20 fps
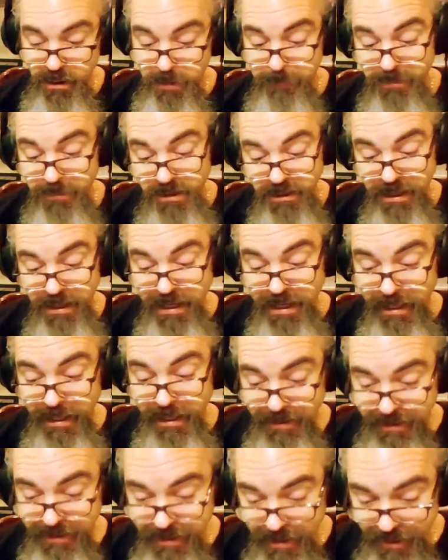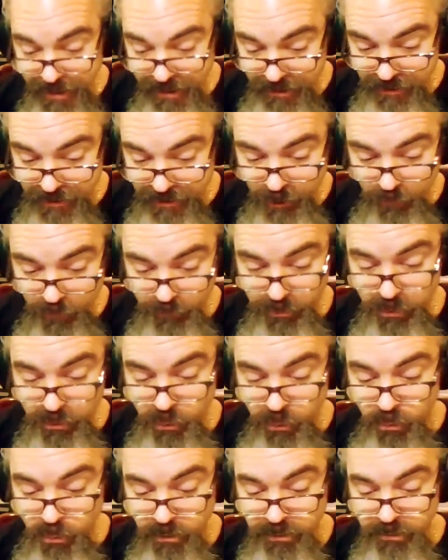but I can help you
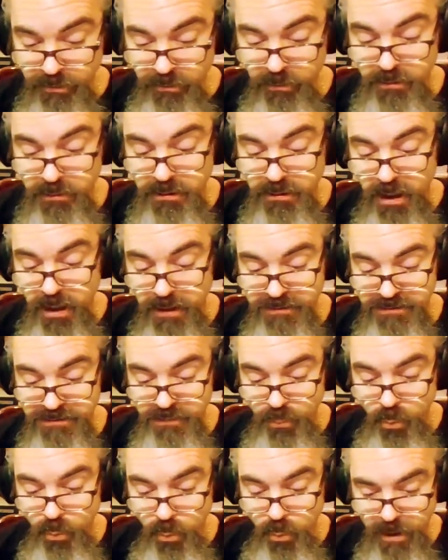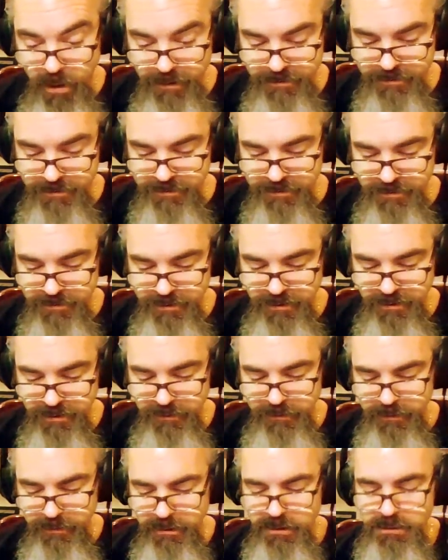with your lost what.
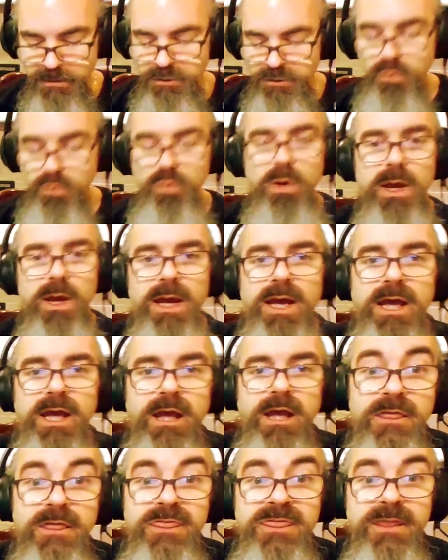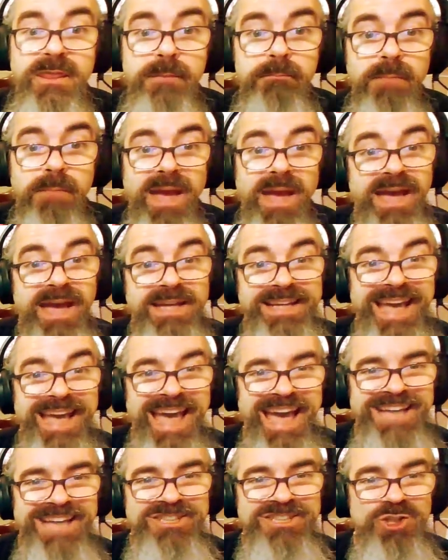Try the Mad
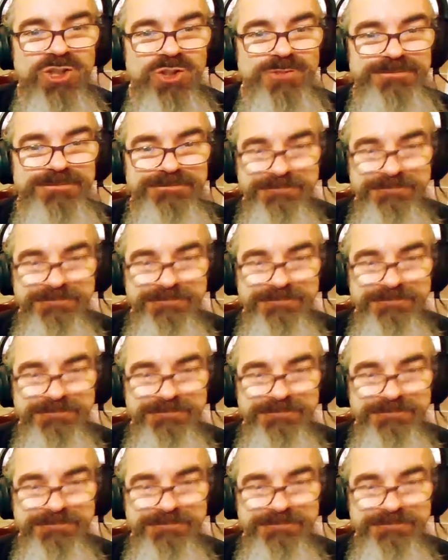Hatter.